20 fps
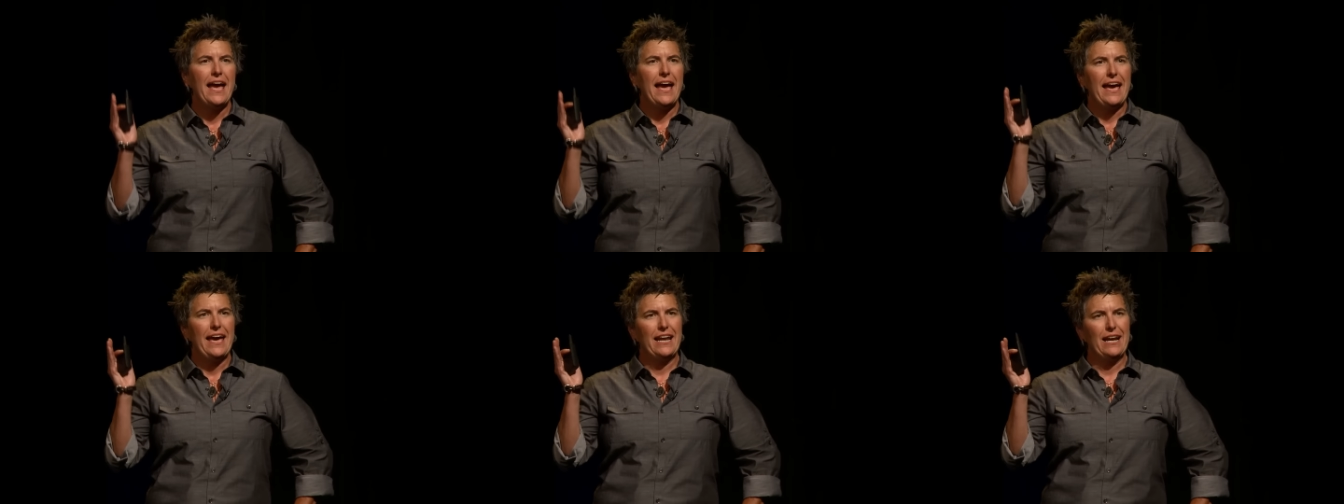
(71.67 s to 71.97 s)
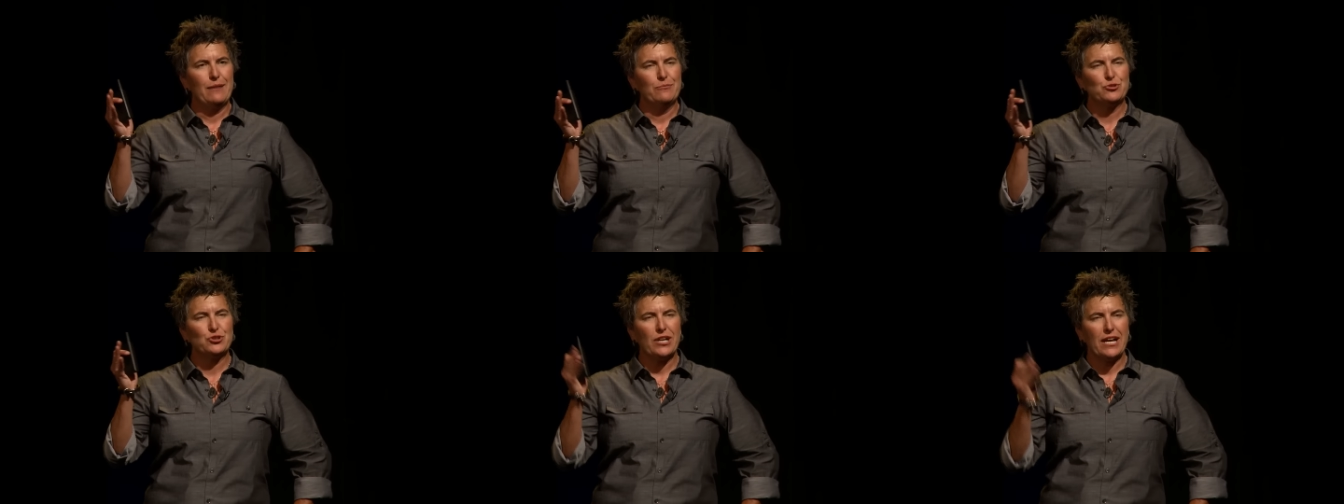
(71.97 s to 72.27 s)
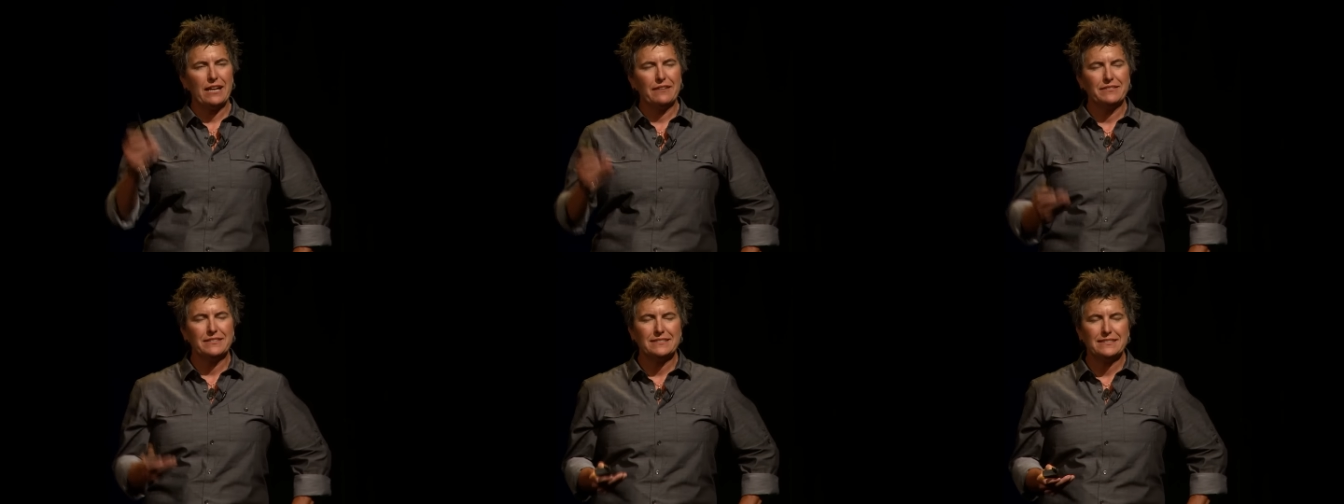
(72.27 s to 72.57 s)
And I'm
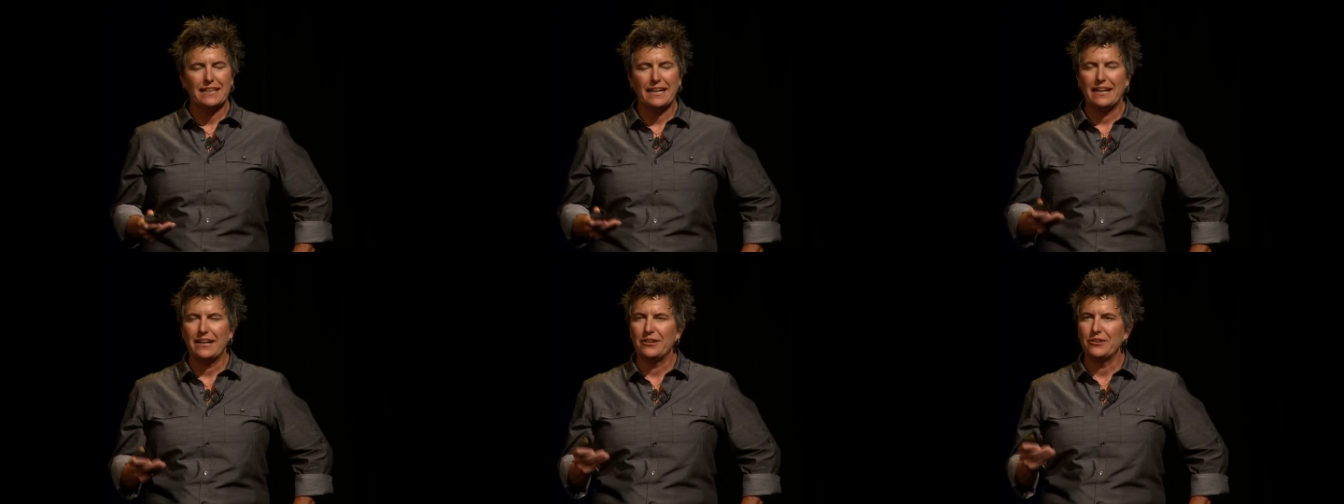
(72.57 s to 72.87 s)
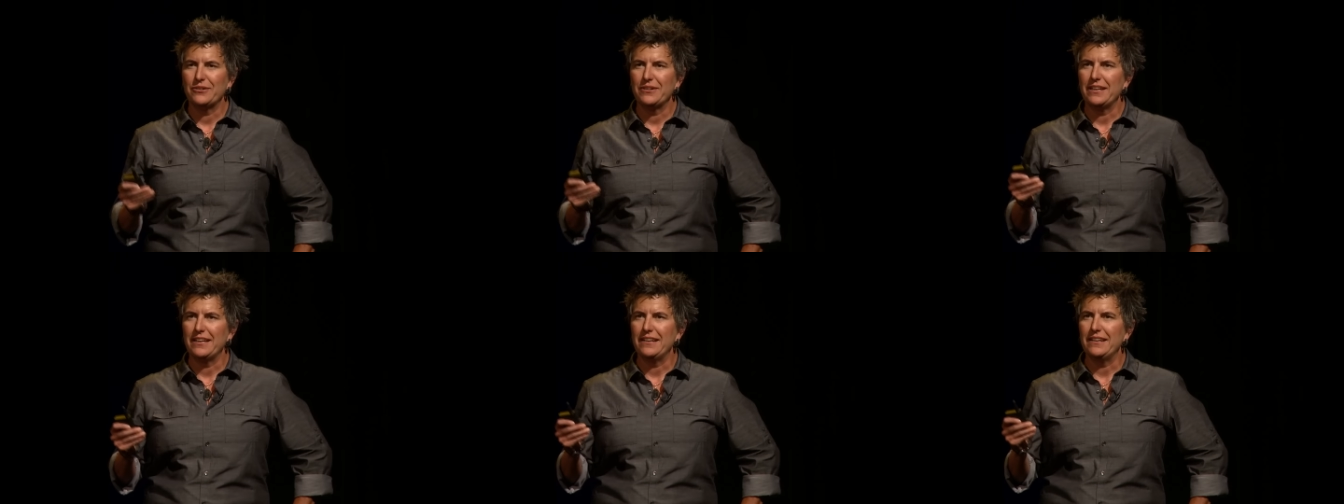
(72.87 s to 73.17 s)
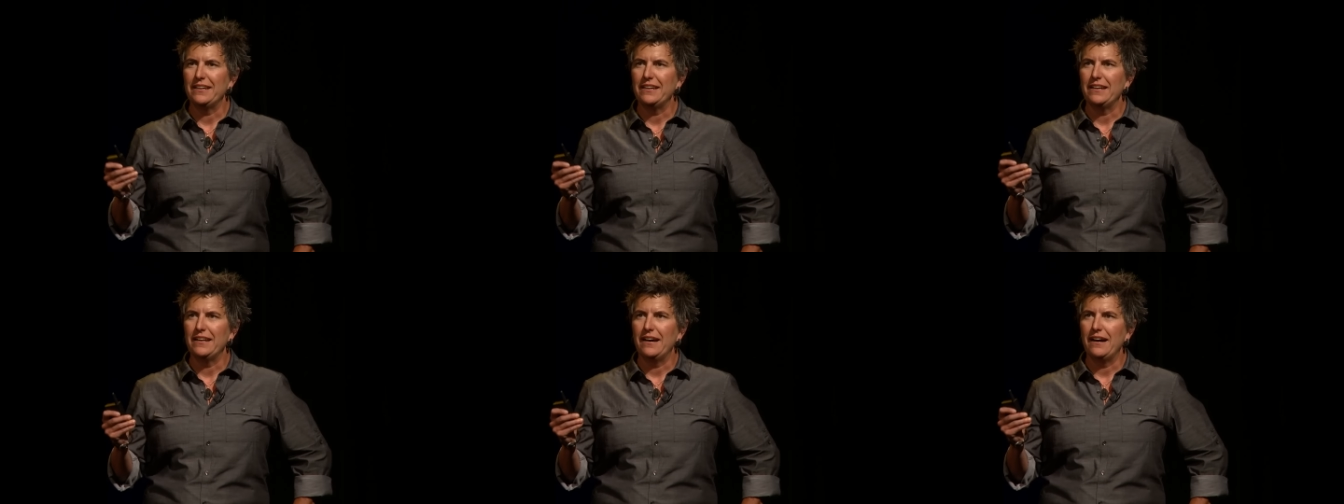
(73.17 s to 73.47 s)
driving down,
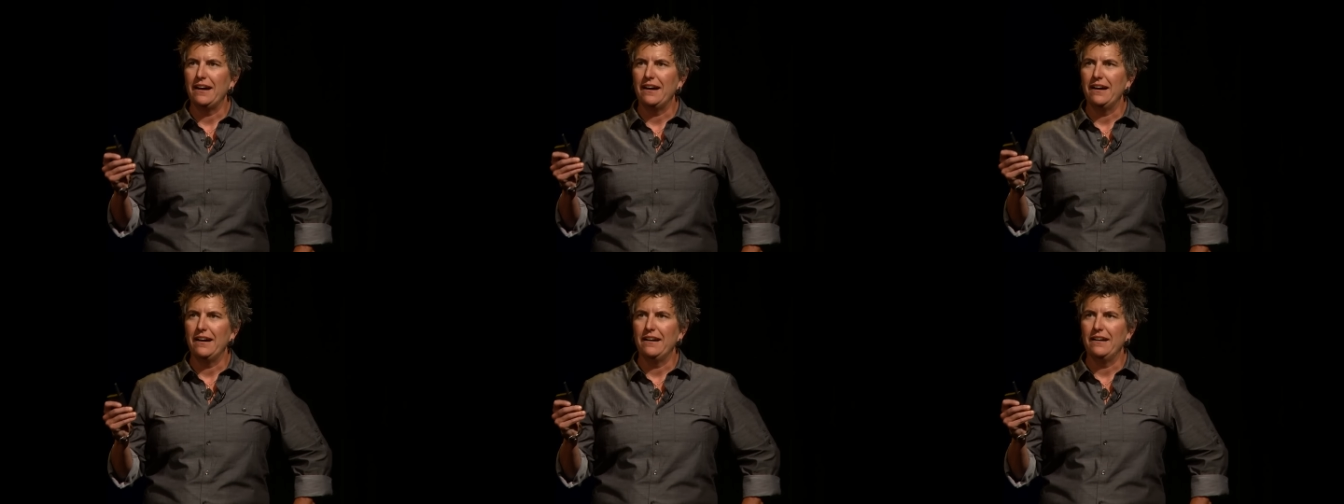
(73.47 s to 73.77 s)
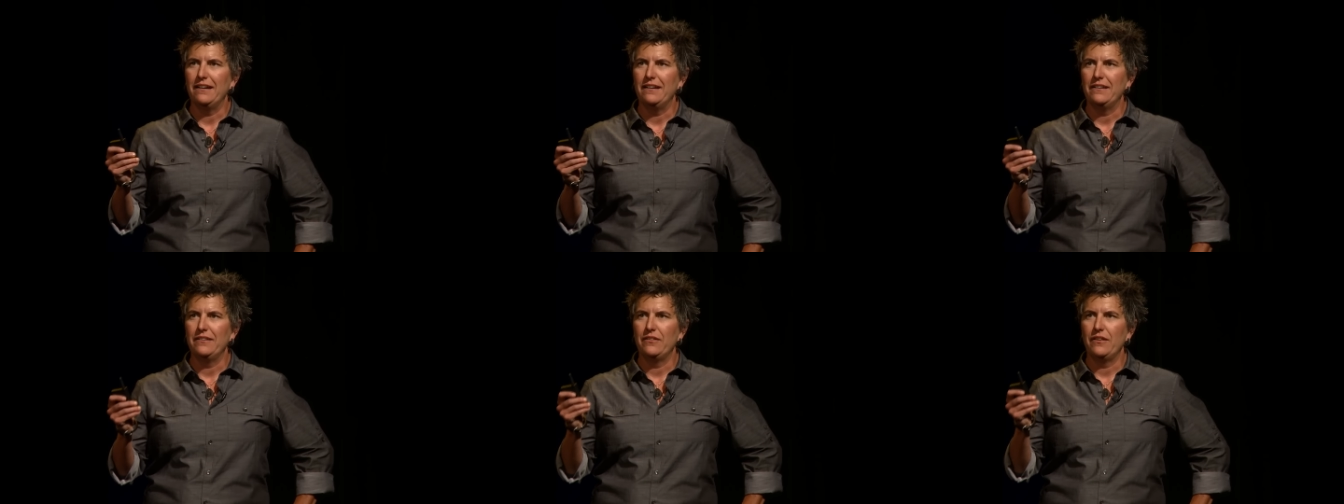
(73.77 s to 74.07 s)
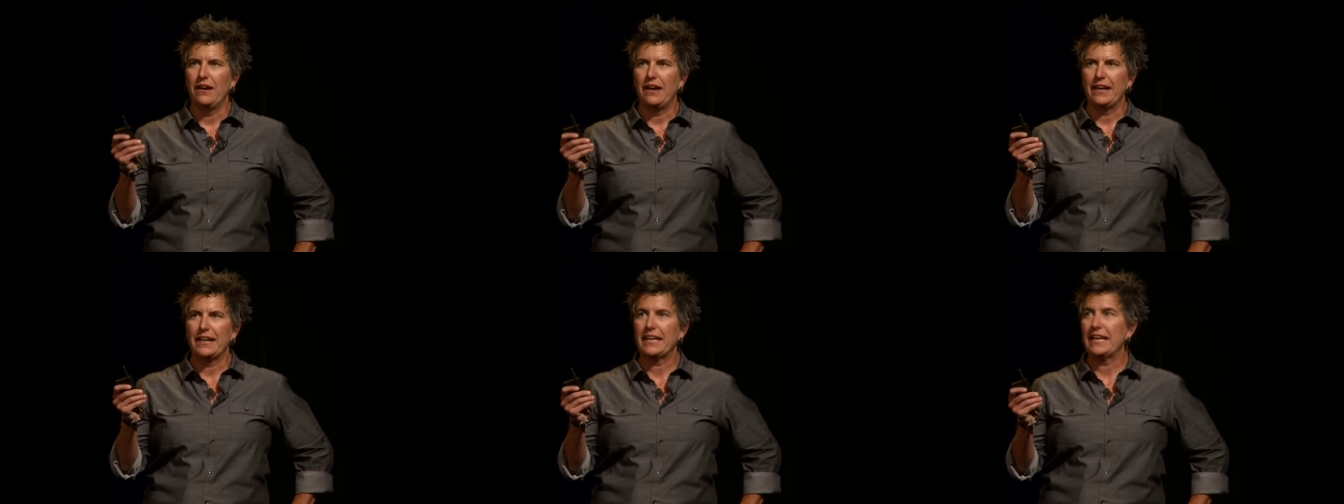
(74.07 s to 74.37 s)
and uh,
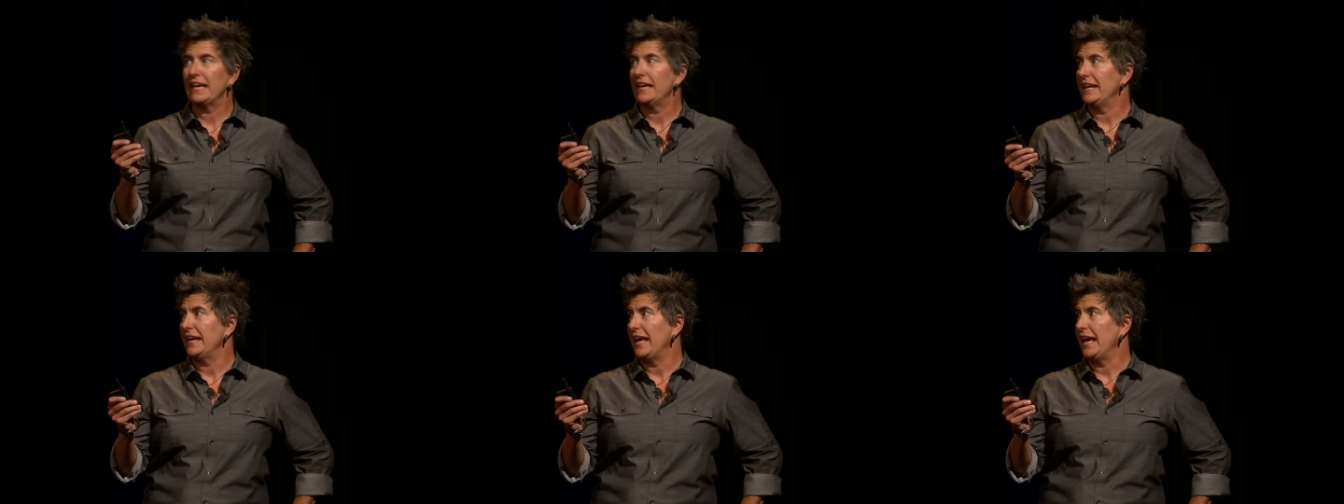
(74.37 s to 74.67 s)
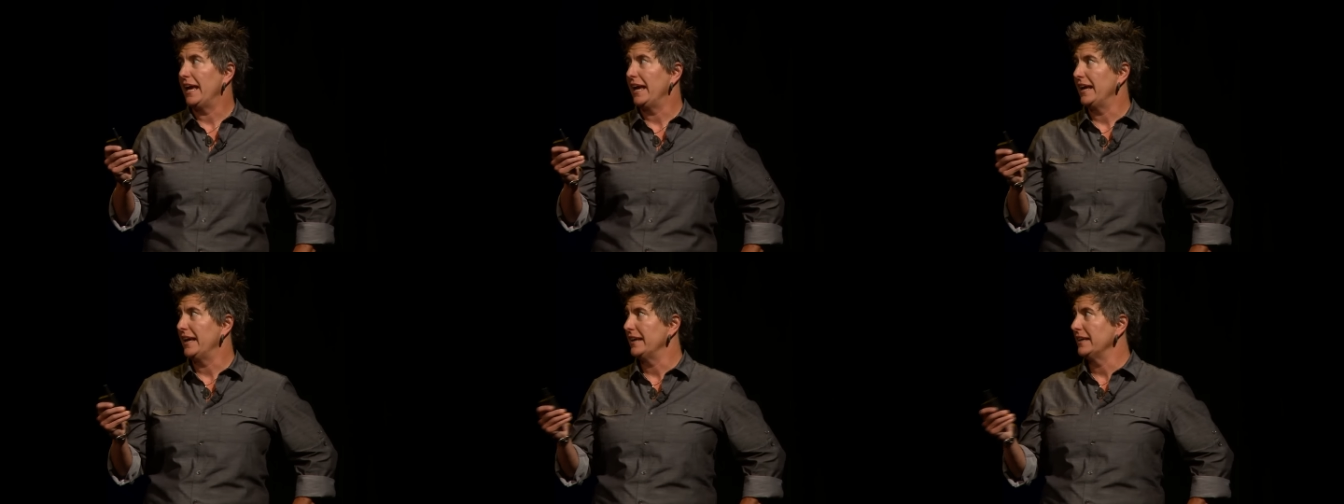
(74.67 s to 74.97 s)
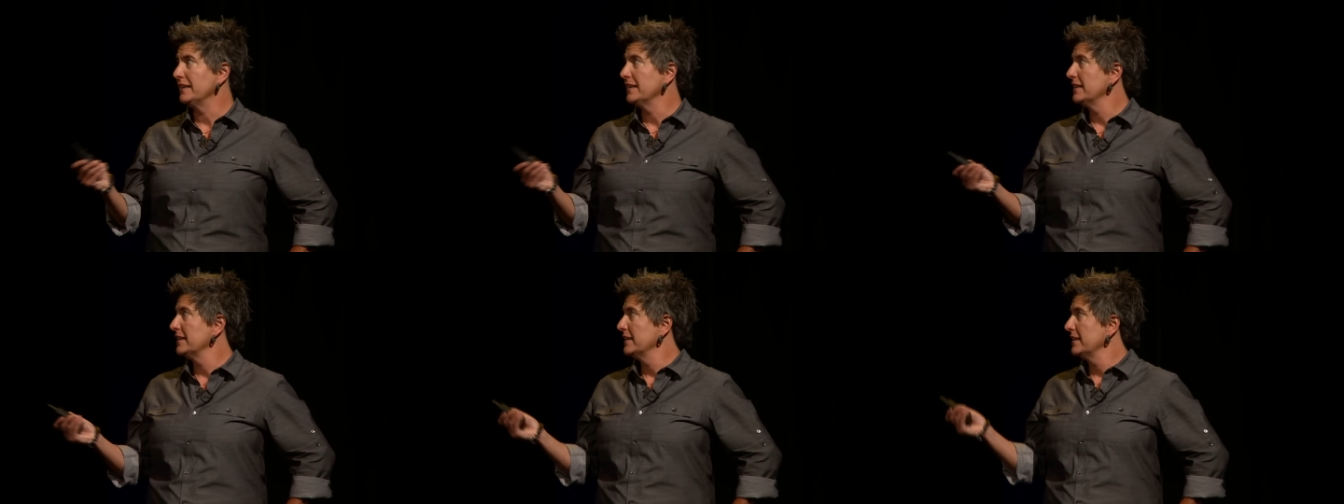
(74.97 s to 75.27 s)
I get
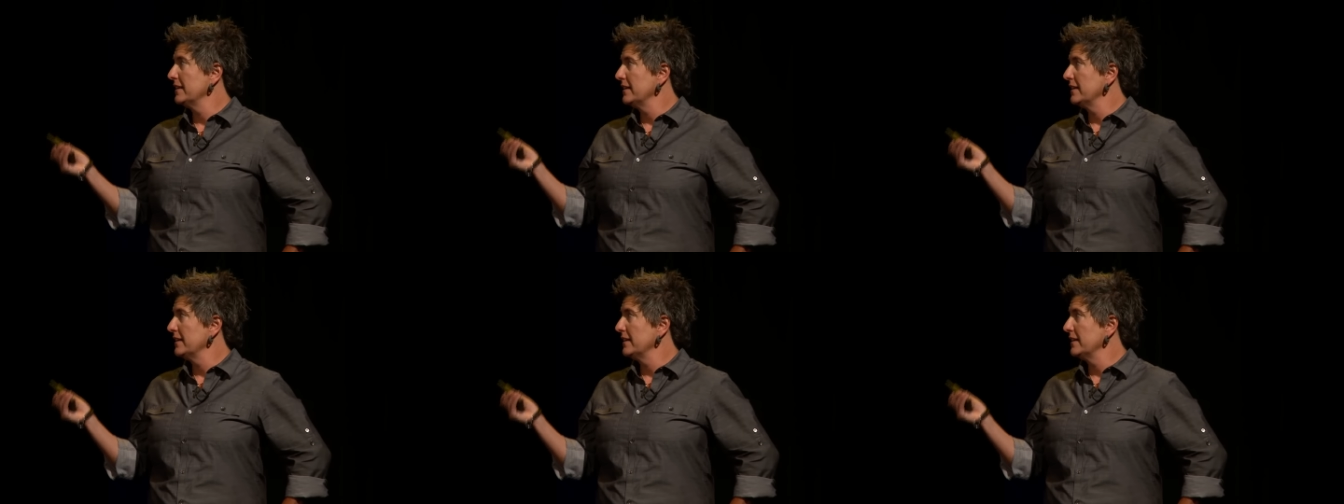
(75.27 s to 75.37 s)
a